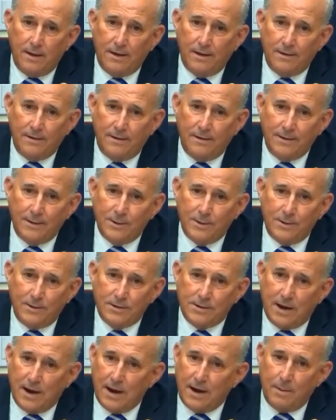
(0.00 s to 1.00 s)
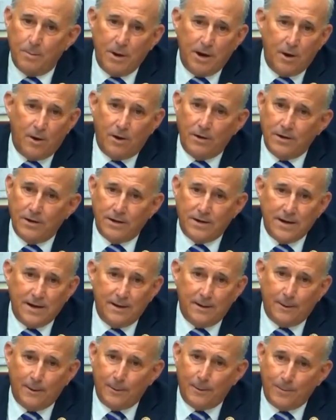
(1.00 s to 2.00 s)
It's got to be hard to
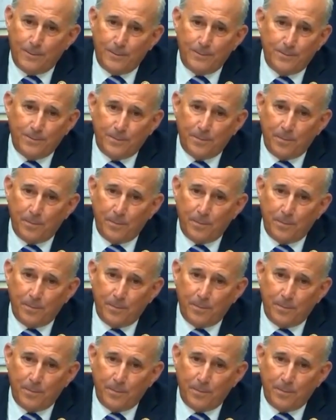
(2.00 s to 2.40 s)
tell.